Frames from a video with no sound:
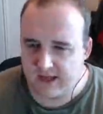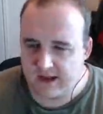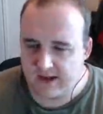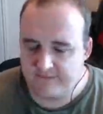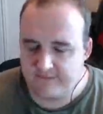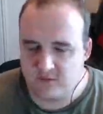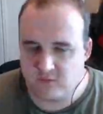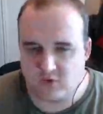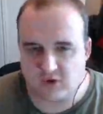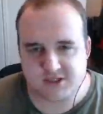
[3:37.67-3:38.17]

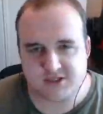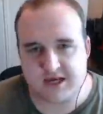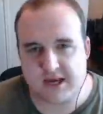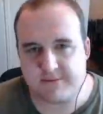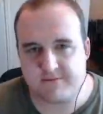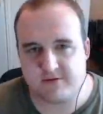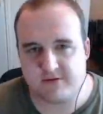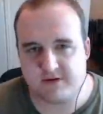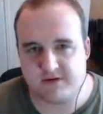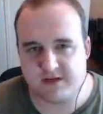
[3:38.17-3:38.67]
But what's
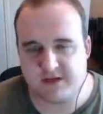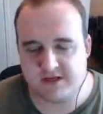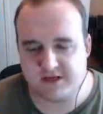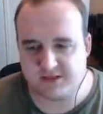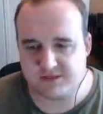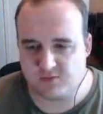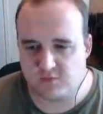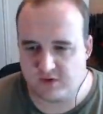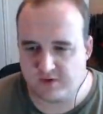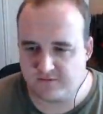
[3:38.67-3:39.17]
happened
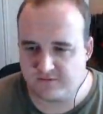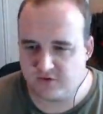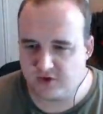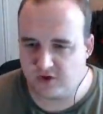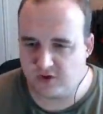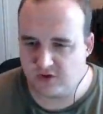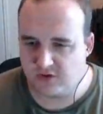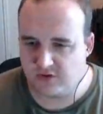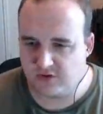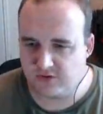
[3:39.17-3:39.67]
is we've
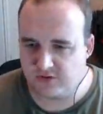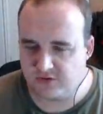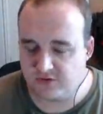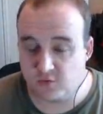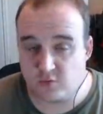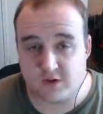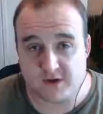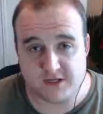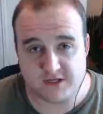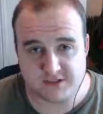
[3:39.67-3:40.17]
got the
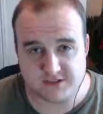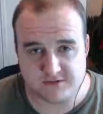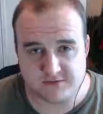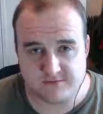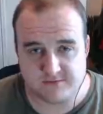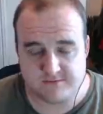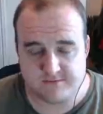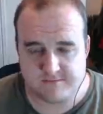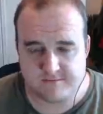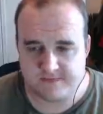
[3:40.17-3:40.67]
Wiesel,
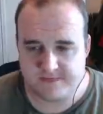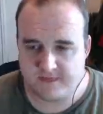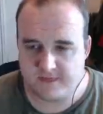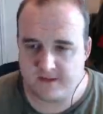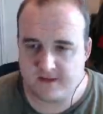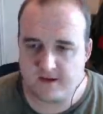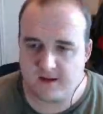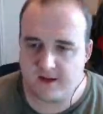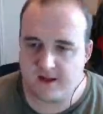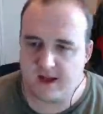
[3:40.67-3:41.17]

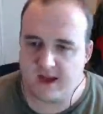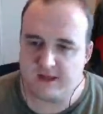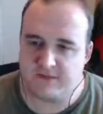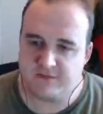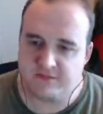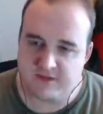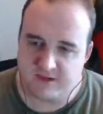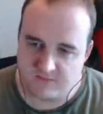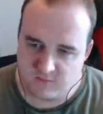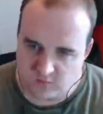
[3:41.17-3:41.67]

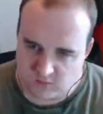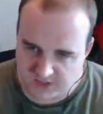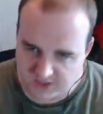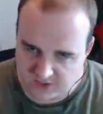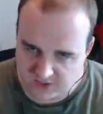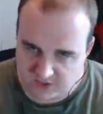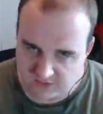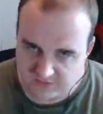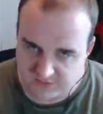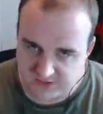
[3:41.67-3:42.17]
and then we
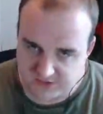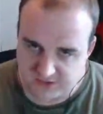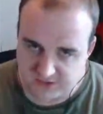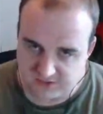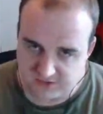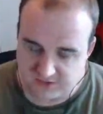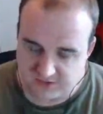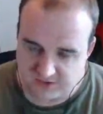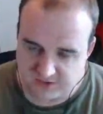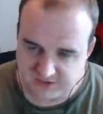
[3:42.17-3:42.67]
got the
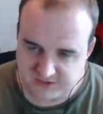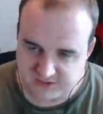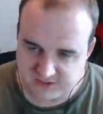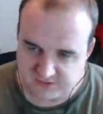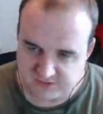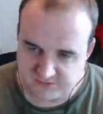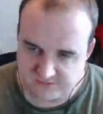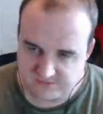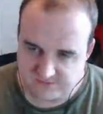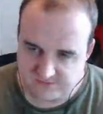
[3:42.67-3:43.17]

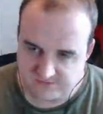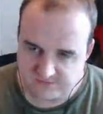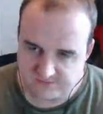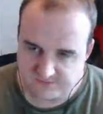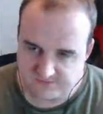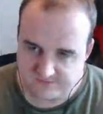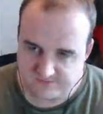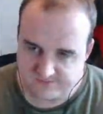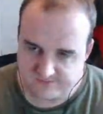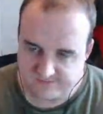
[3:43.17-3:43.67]
292.
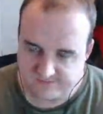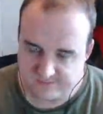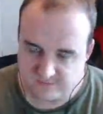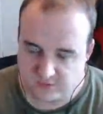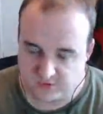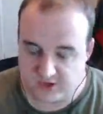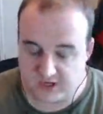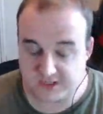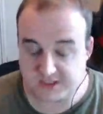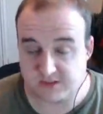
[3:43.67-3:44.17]

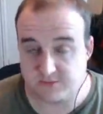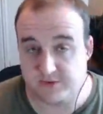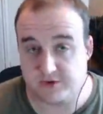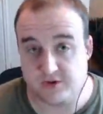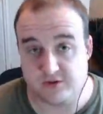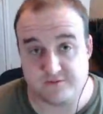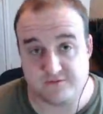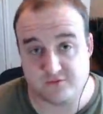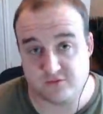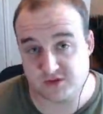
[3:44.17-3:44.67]
Well, actually, we
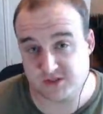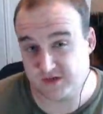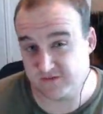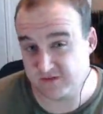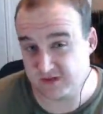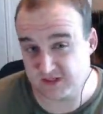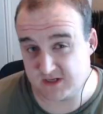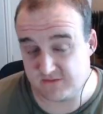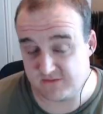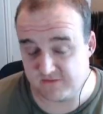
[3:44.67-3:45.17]
got the
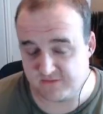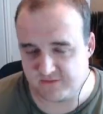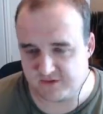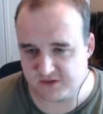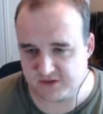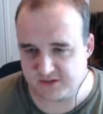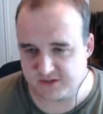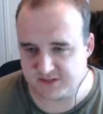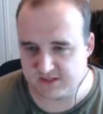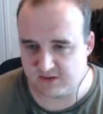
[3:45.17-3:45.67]
477 first because that